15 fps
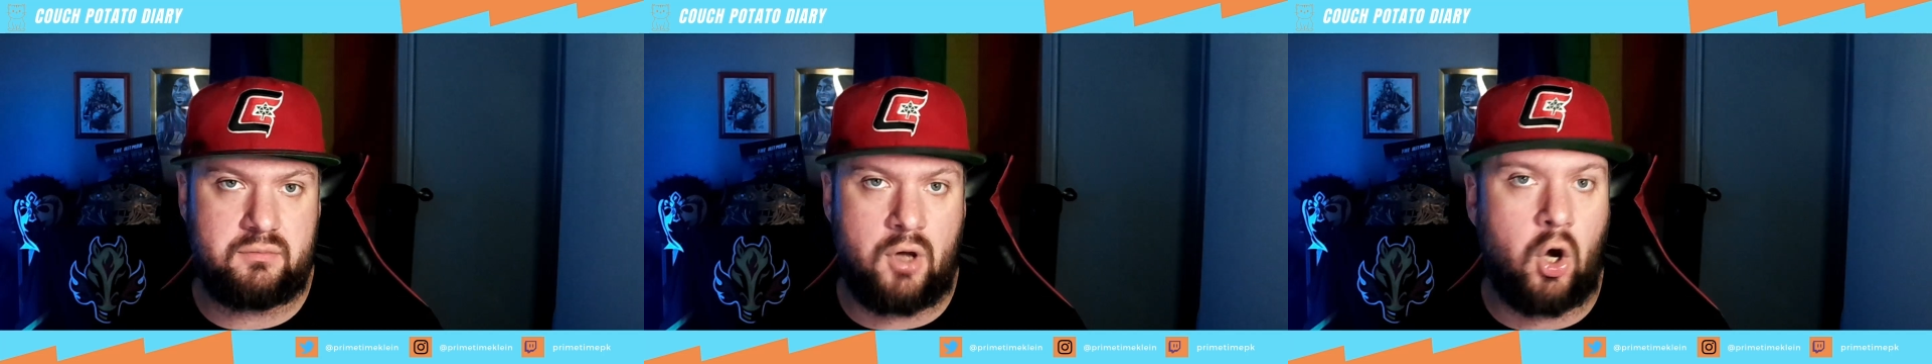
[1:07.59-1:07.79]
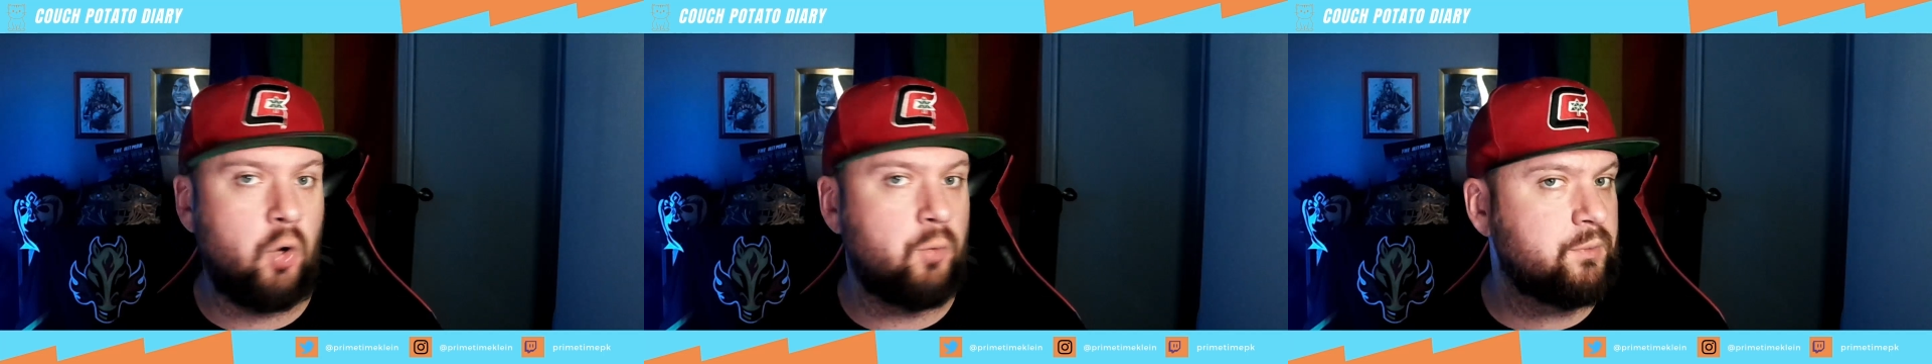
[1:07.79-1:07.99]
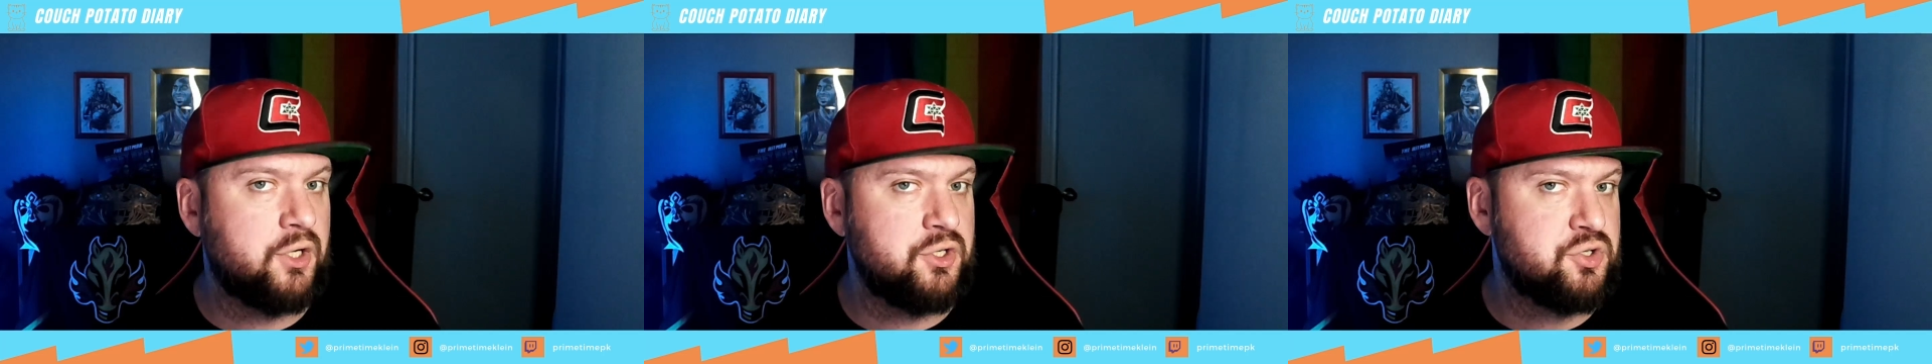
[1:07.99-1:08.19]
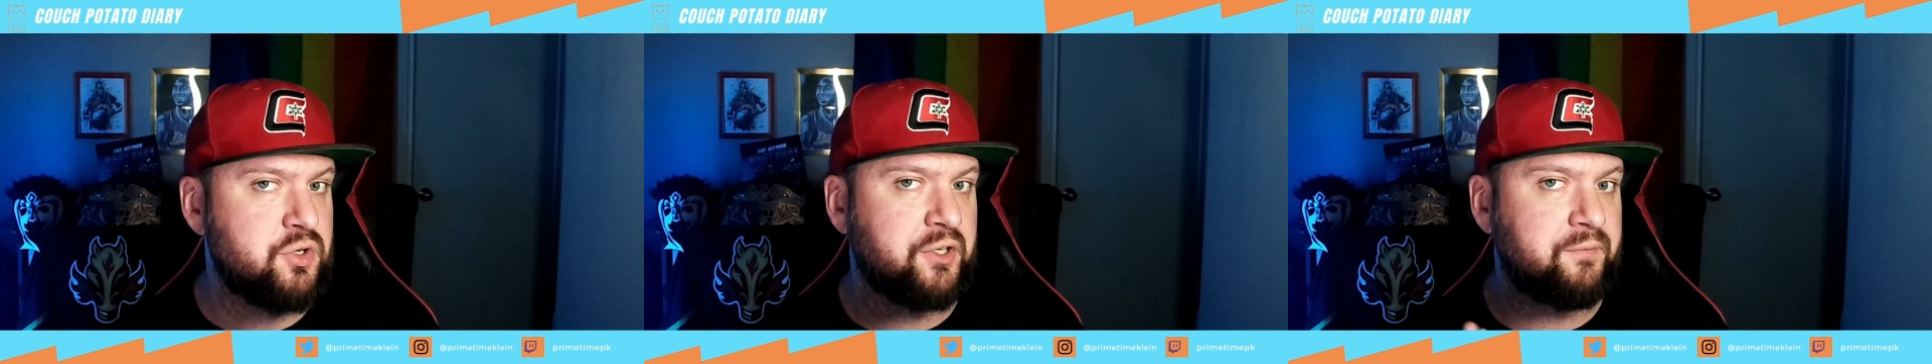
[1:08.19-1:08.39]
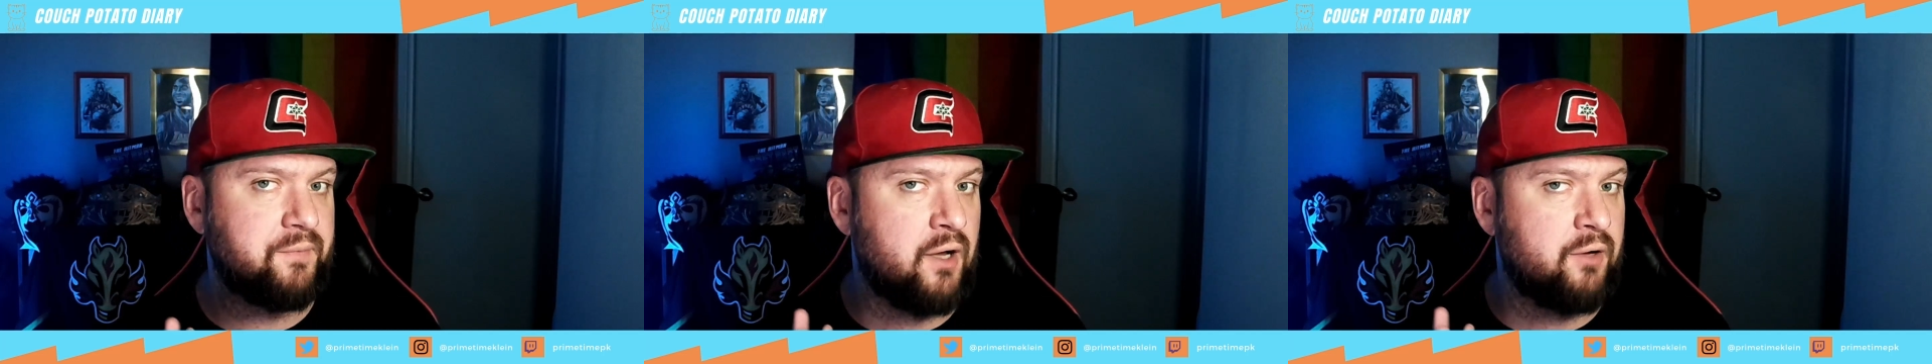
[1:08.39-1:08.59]
home
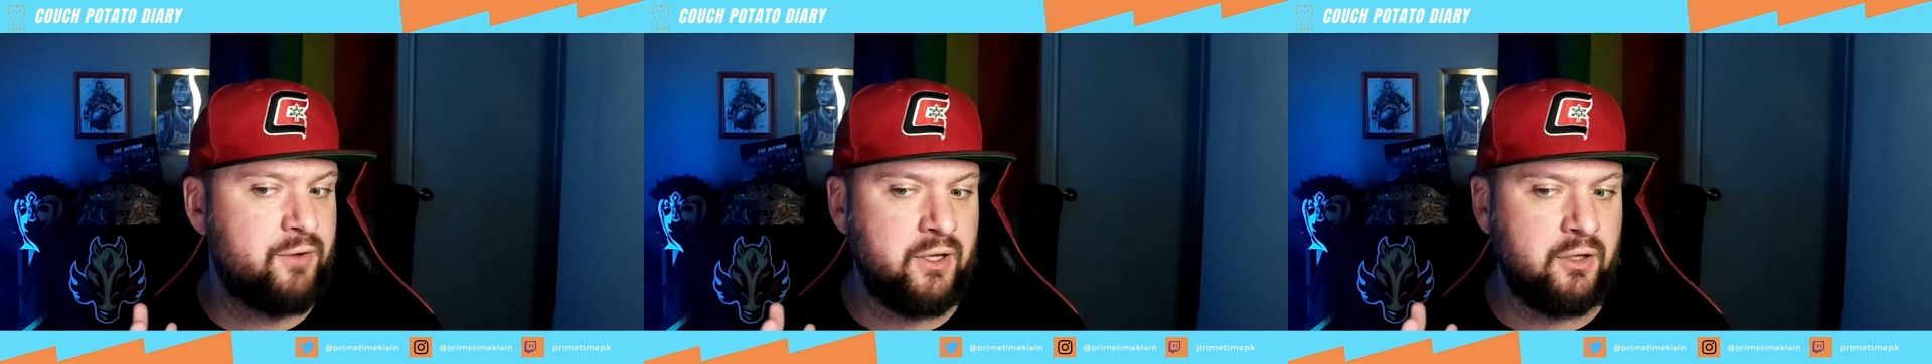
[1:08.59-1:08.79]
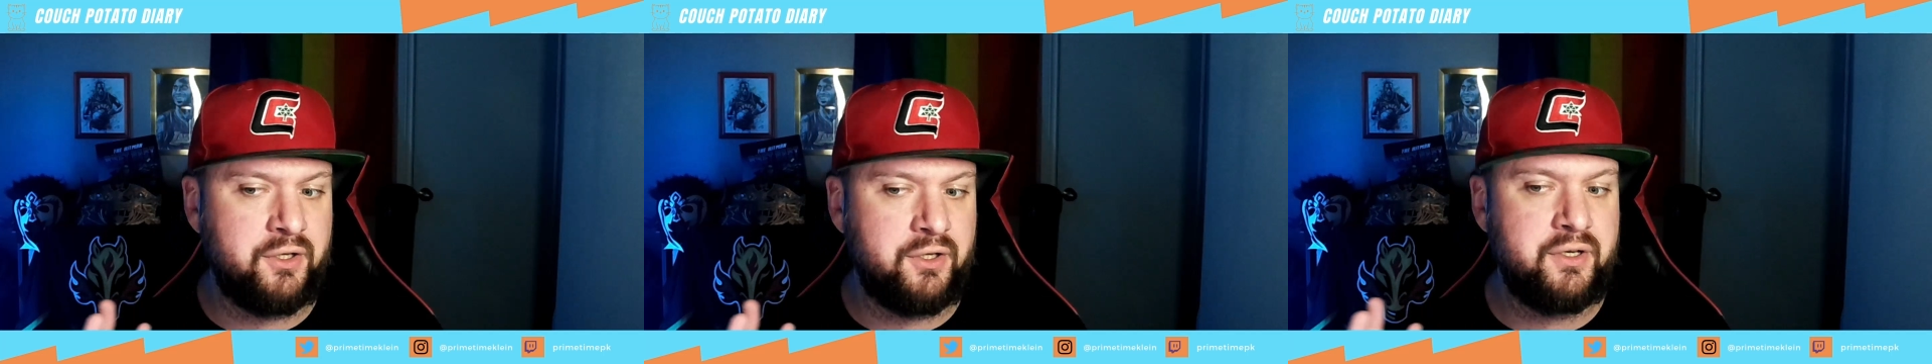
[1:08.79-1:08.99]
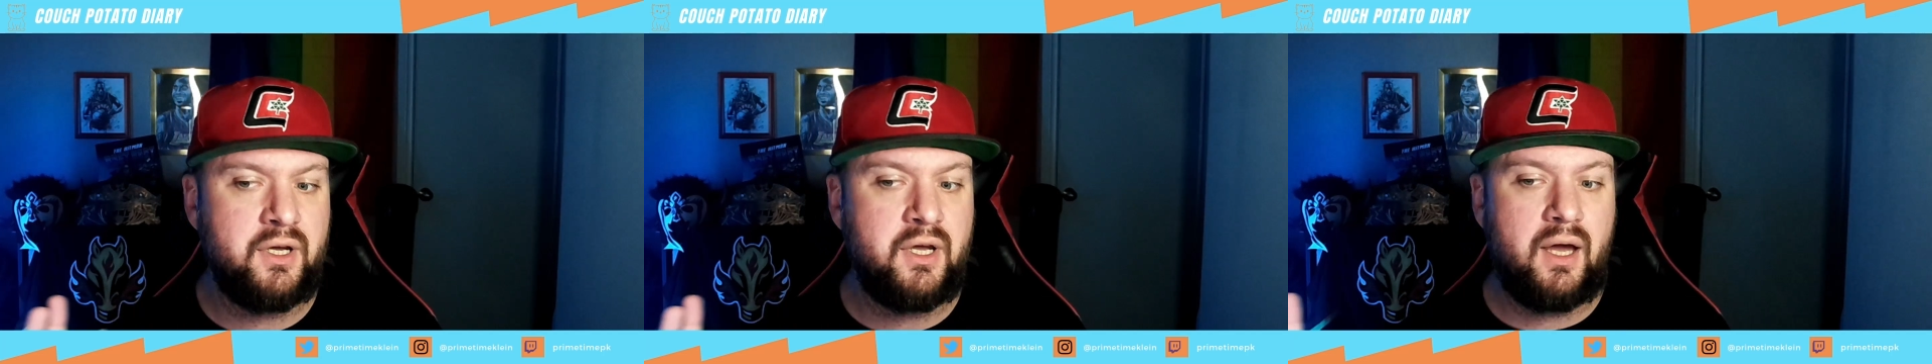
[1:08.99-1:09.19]
country of England.